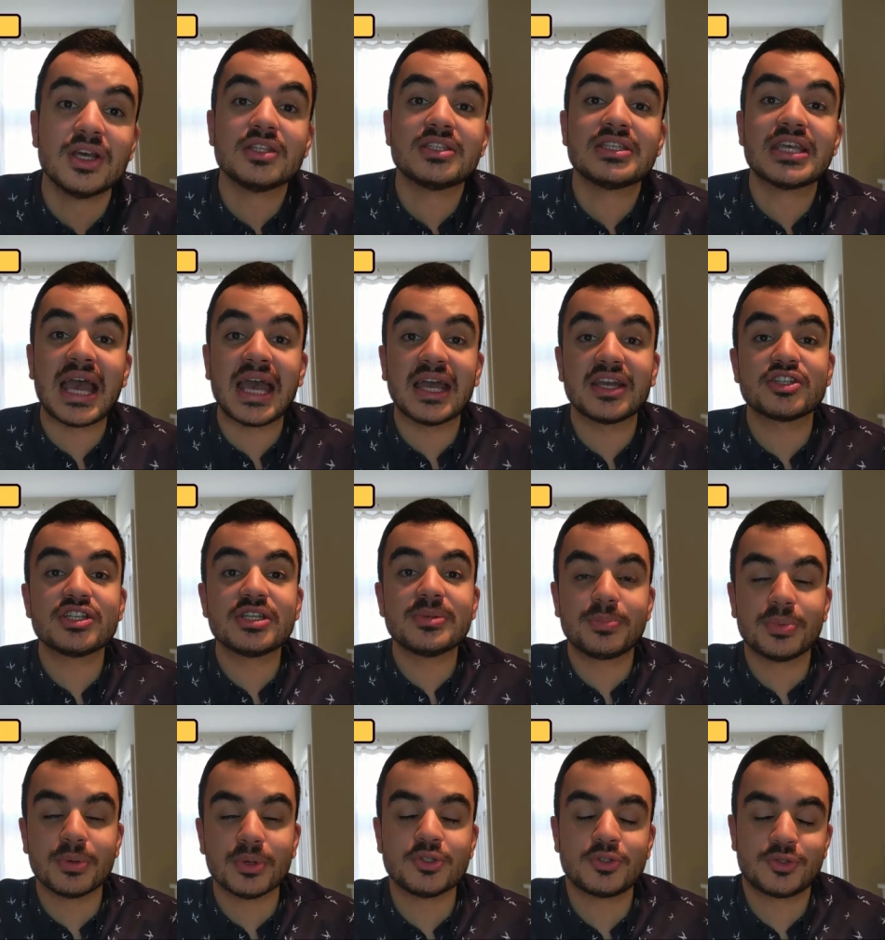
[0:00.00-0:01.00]
to actually
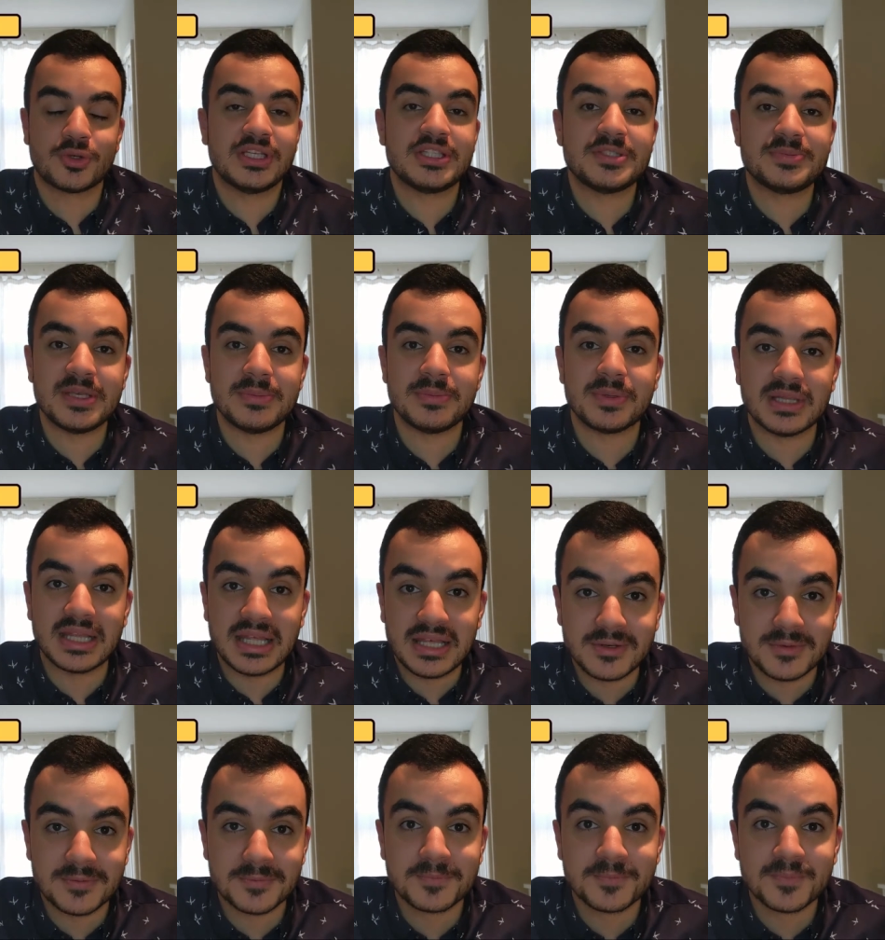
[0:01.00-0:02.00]
book tradespeople
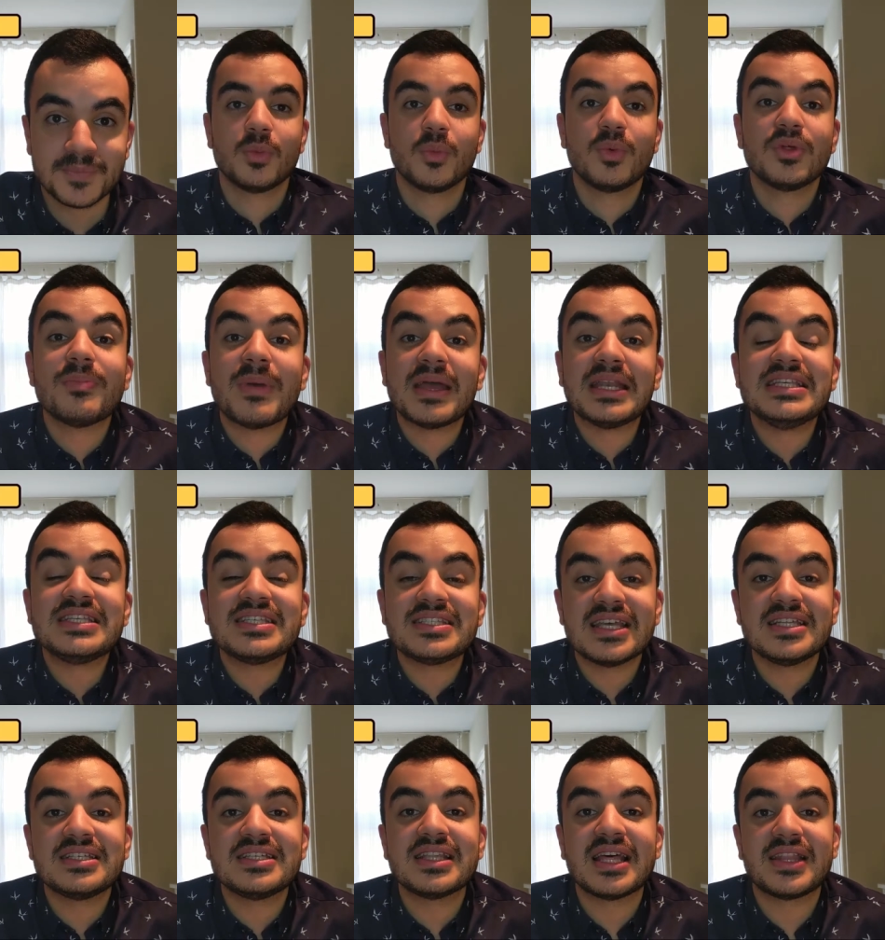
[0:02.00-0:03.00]
in with many
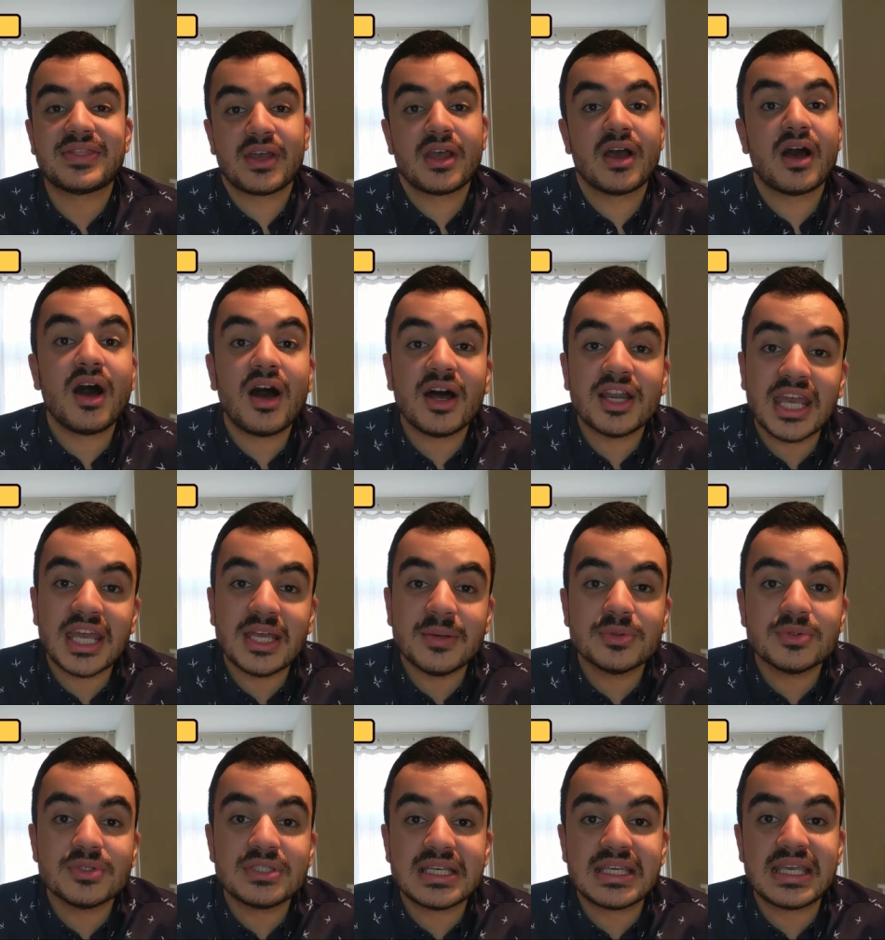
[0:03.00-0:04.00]
stating that they are
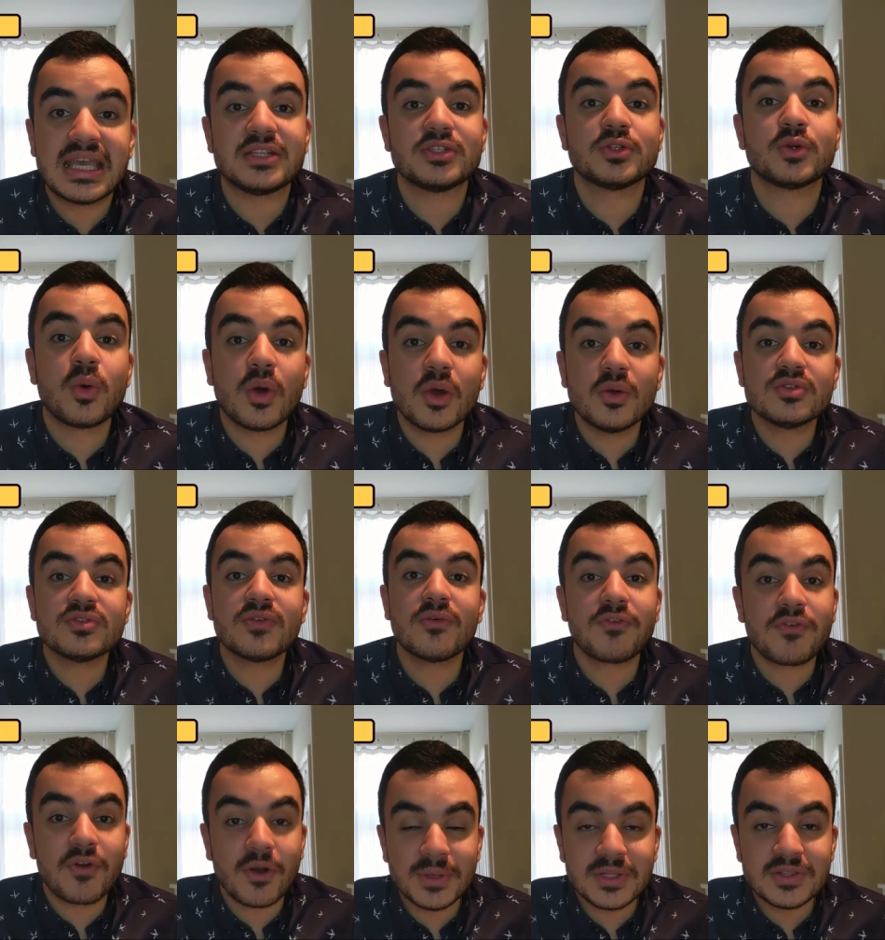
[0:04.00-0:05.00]
unable to get quotes
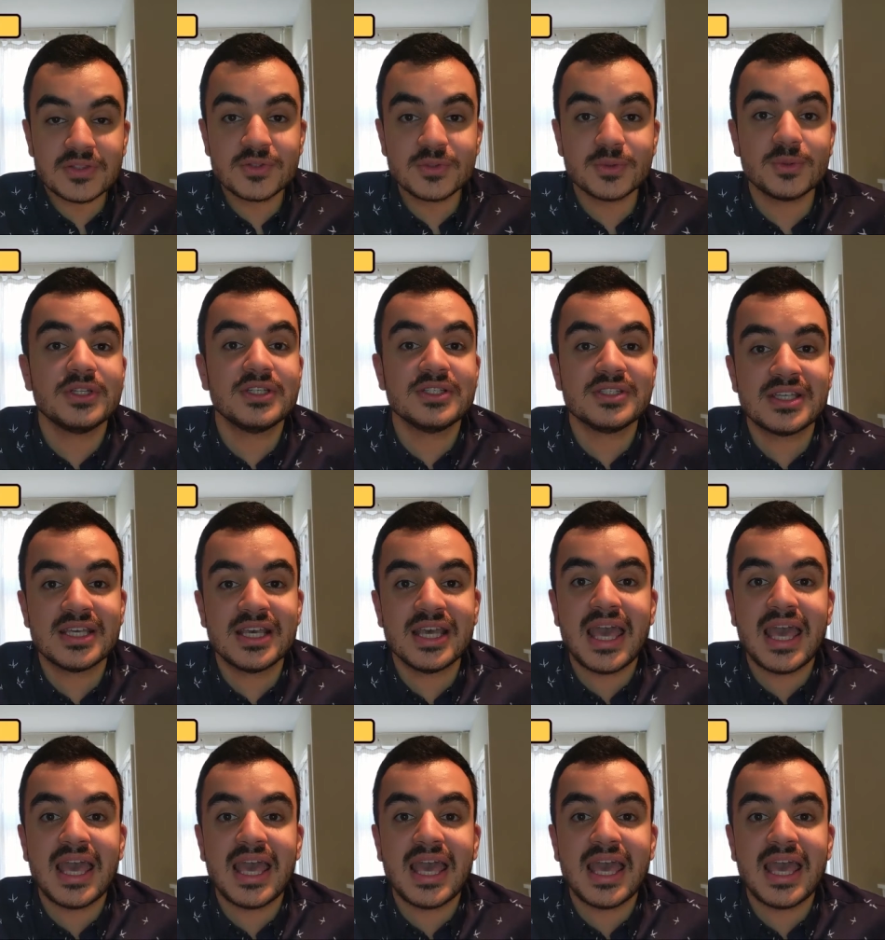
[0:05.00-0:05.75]
from installers